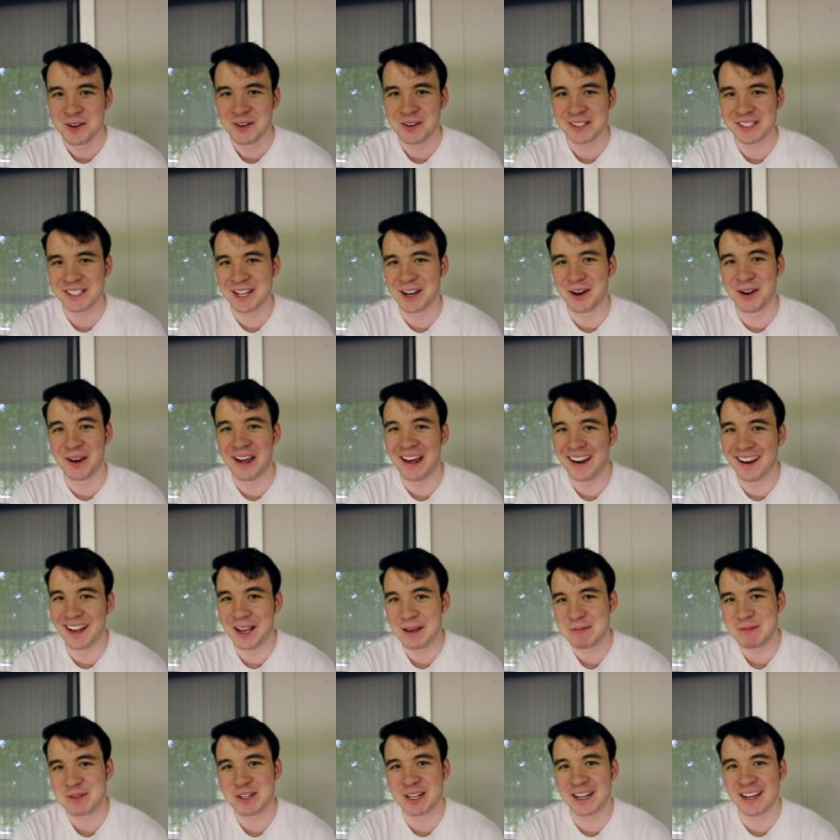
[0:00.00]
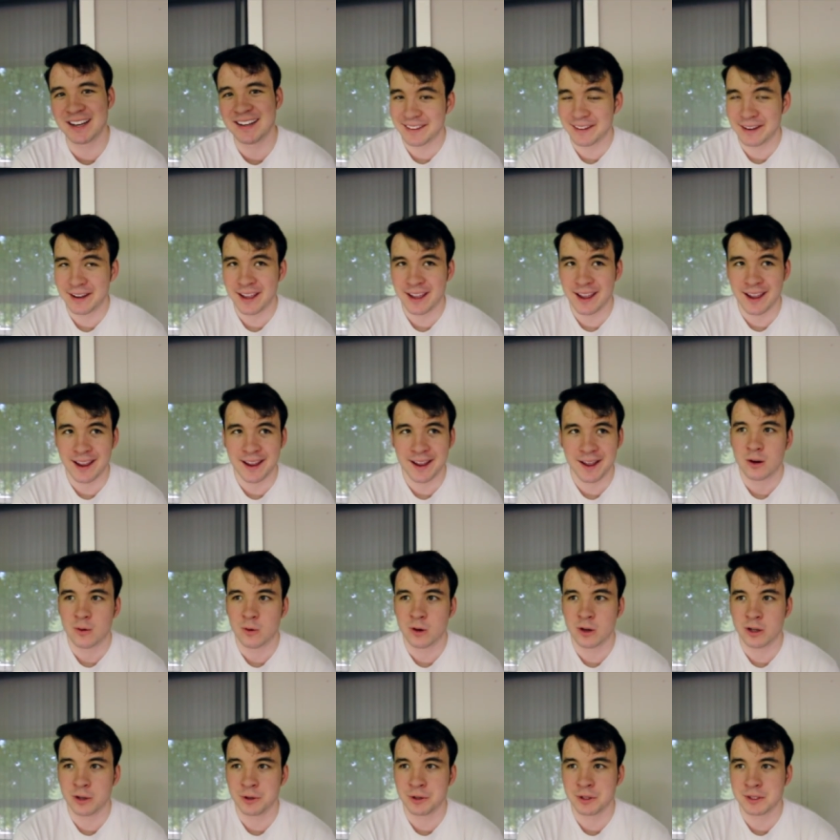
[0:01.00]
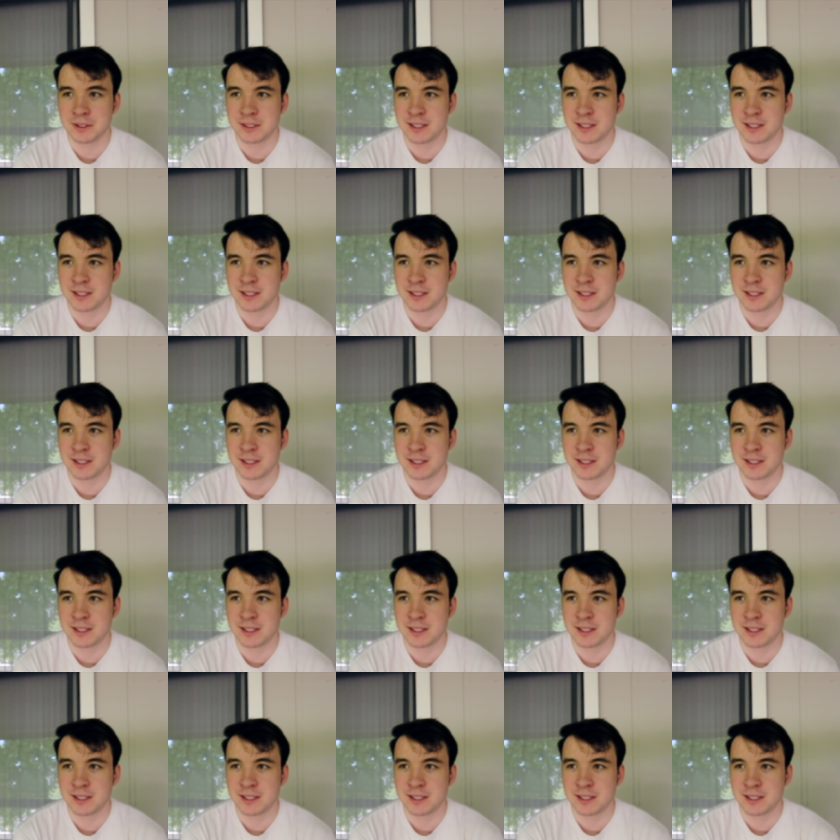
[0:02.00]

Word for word: What's going on, Hype Train? Today, we're doing